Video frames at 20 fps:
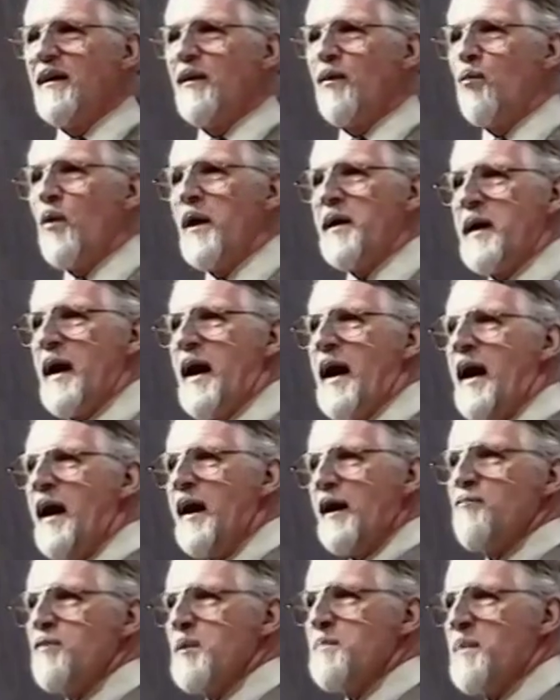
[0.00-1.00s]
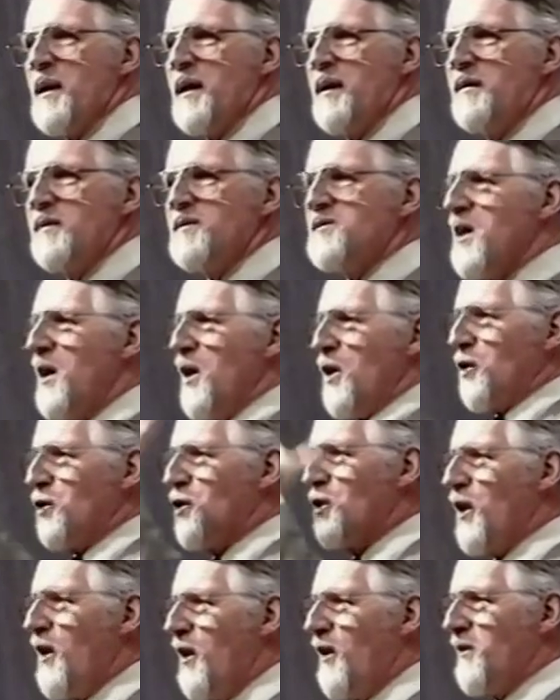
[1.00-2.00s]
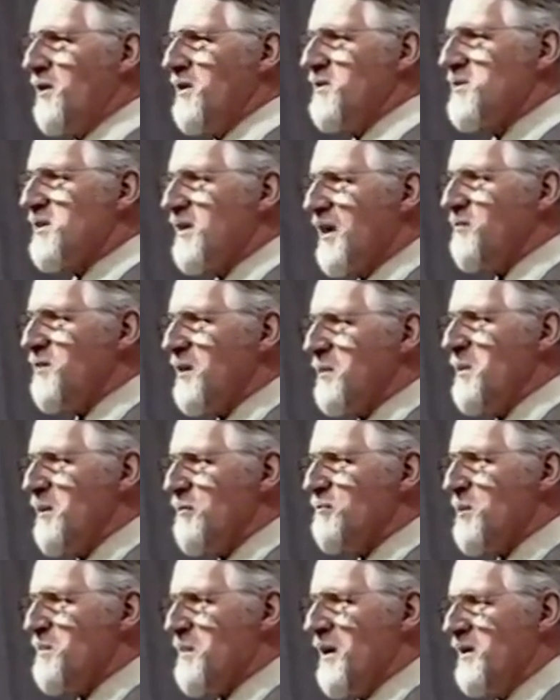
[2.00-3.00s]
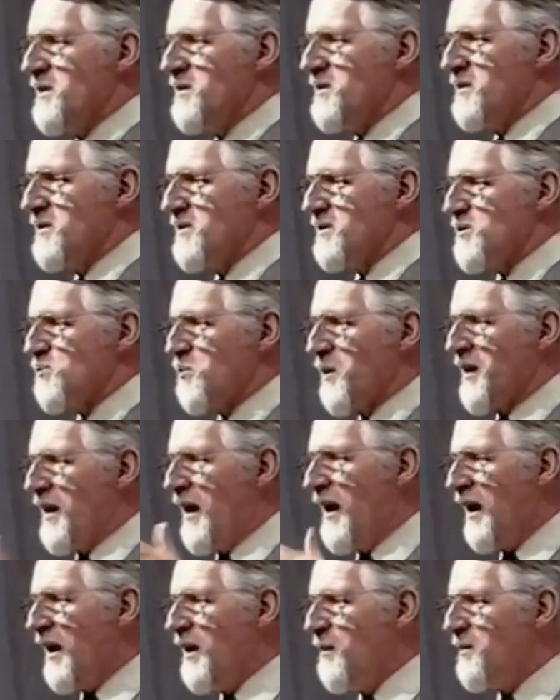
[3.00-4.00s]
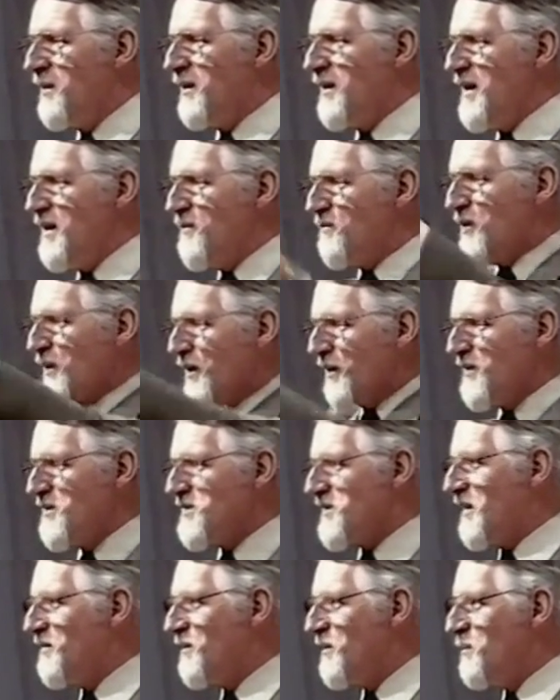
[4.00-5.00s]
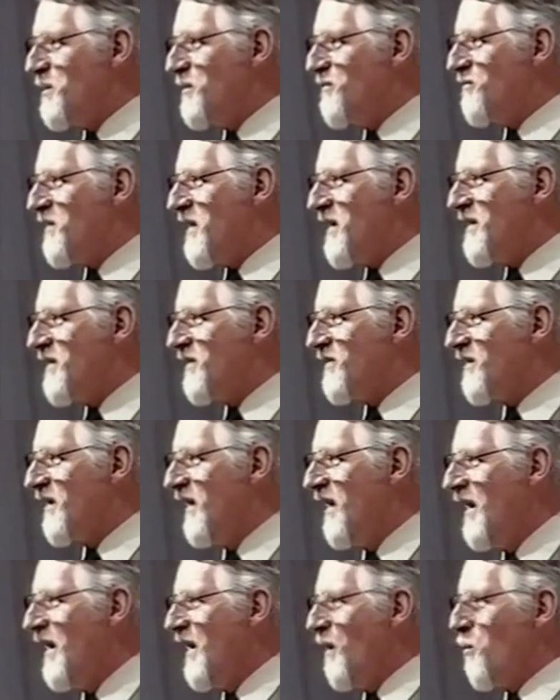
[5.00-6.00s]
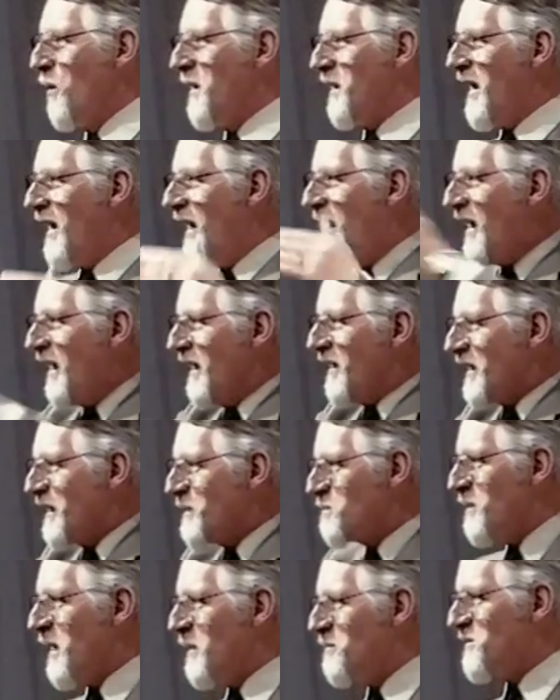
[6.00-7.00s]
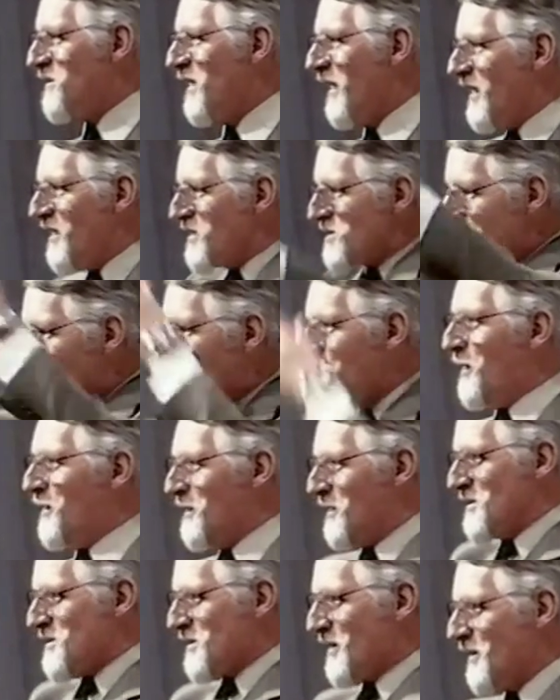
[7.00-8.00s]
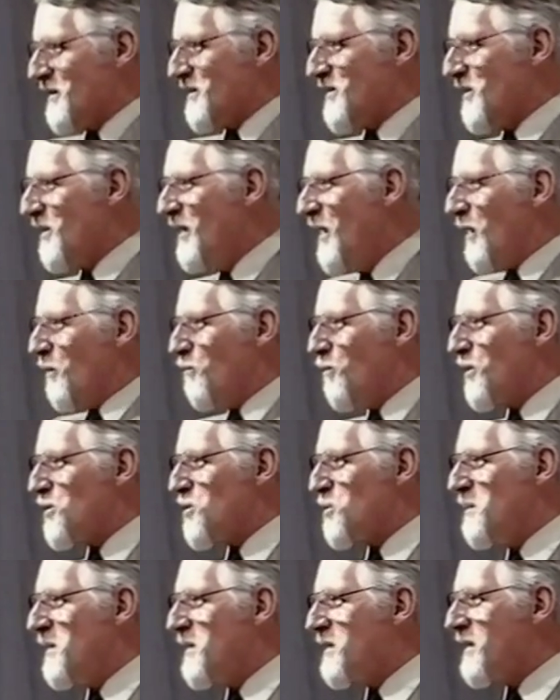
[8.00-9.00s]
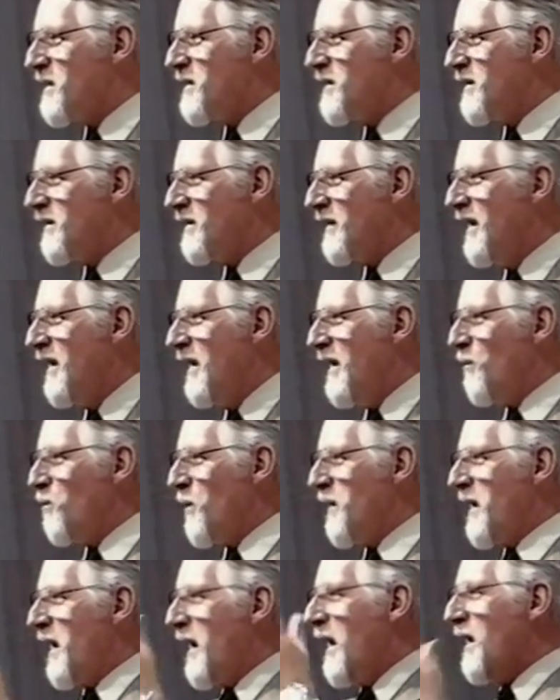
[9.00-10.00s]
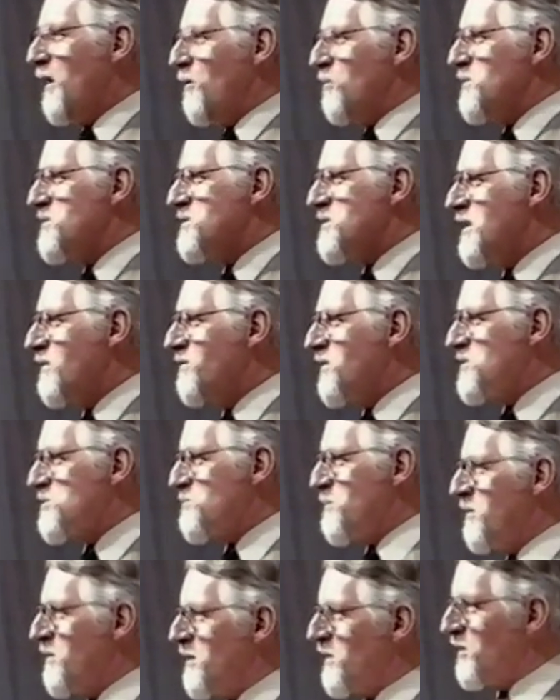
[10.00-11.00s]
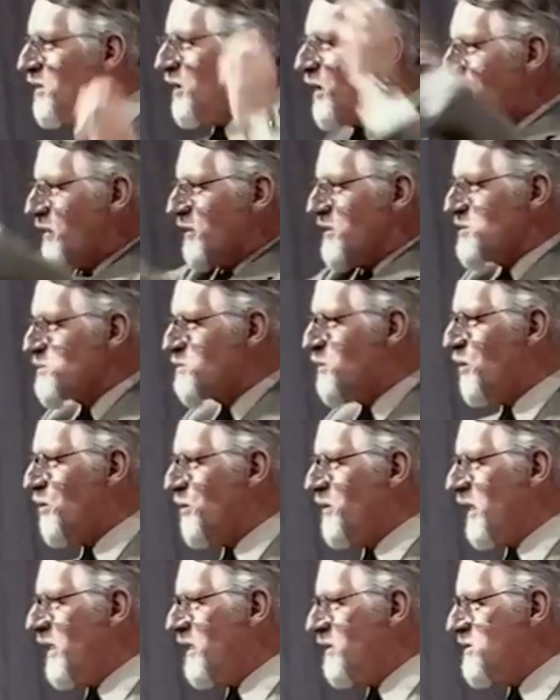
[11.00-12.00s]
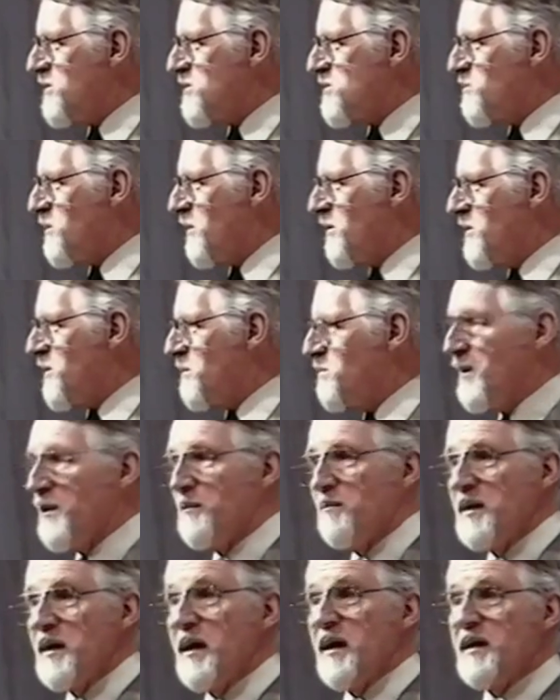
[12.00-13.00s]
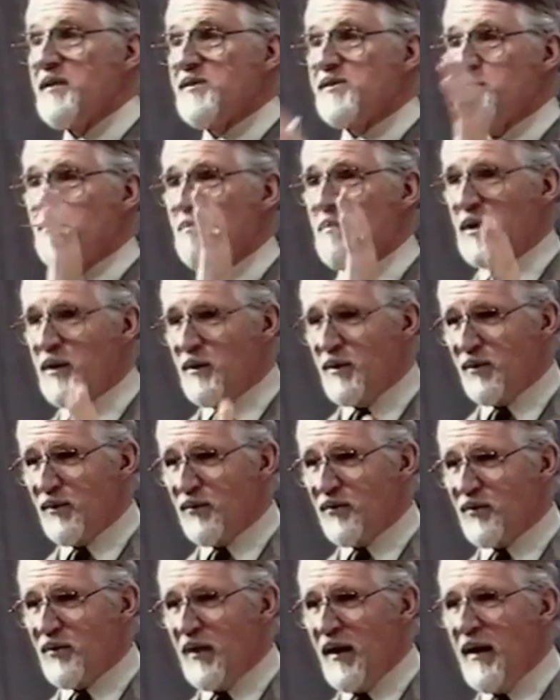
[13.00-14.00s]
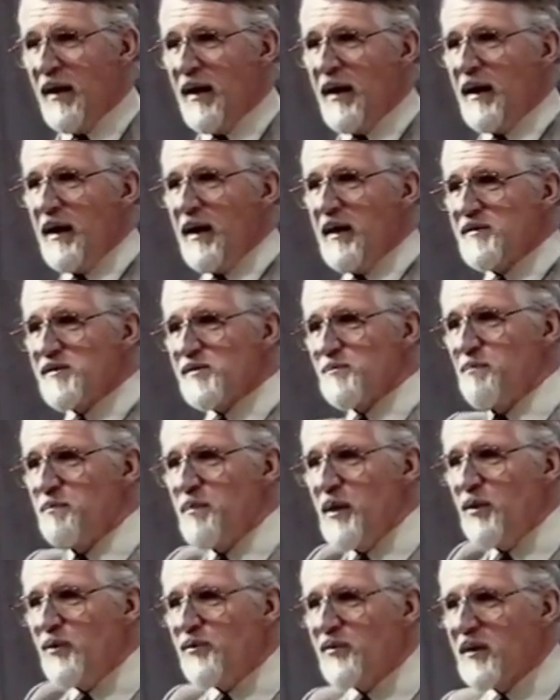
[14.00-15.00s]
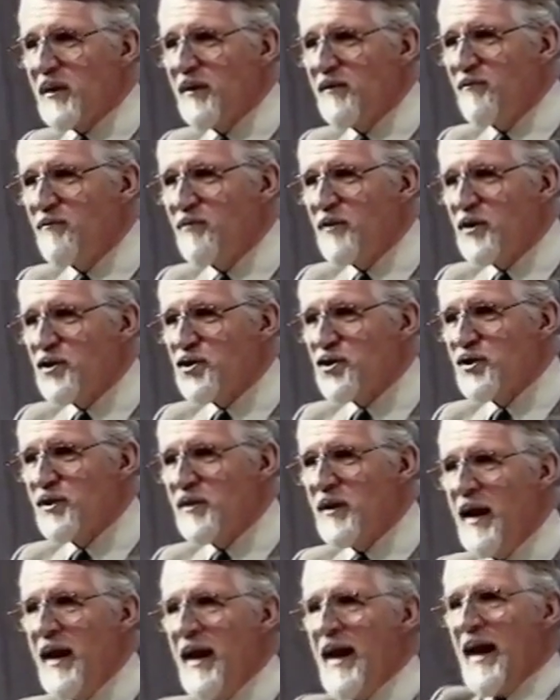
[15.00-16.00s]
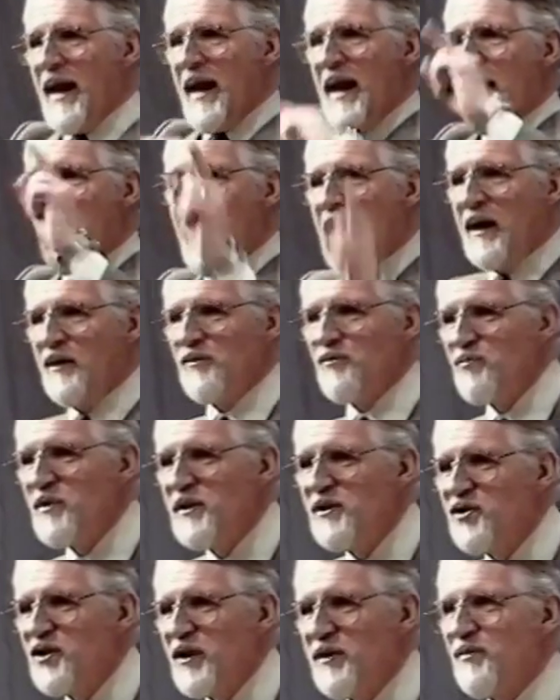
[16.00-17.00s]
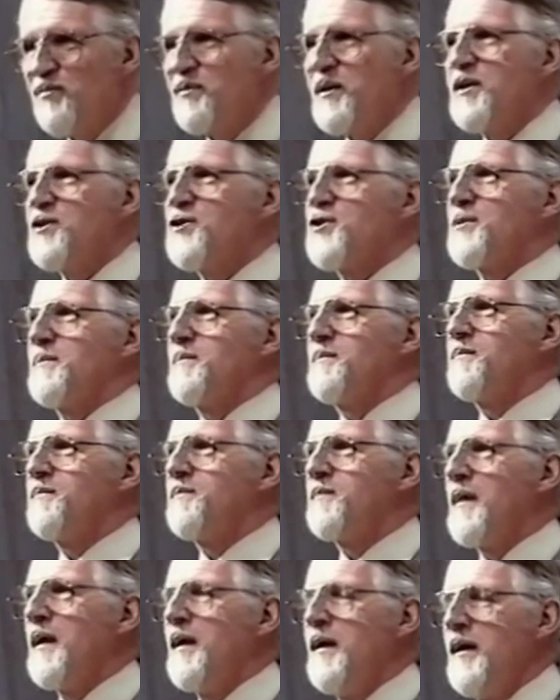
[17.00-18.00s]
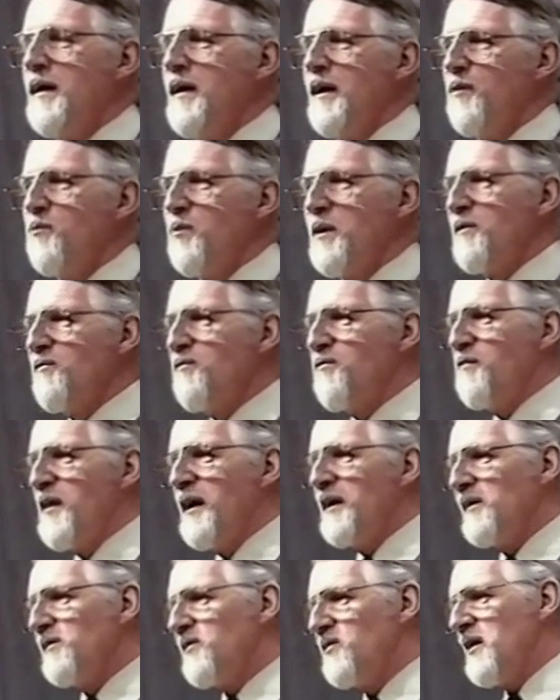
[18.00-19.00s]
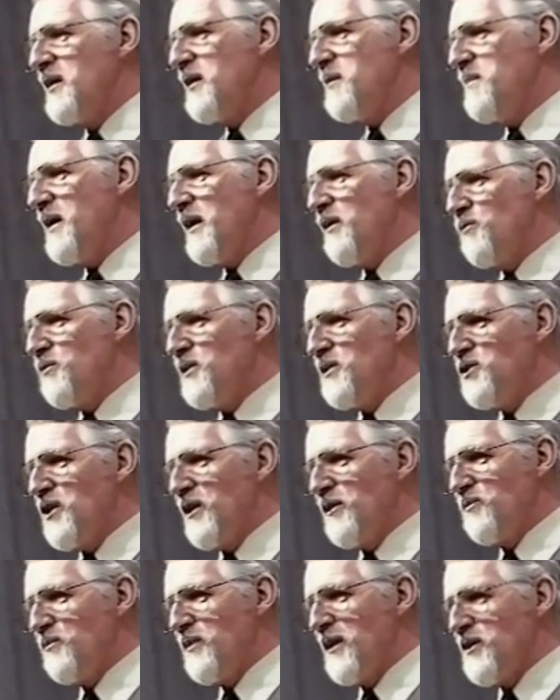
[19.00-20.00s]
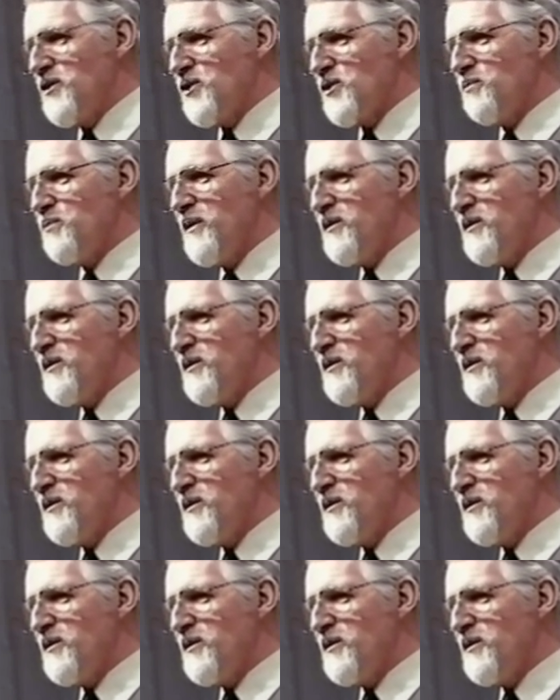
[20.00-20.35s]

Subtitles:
When I repent, God is giving me repentance. When I believe, God is giving me faith. When I get baptized, God is going to wash me clean. When I receive the Spirit, God is pouring out His Spirit upon me. It's both. It's both conversion and regeneration. One final thing about regeneration.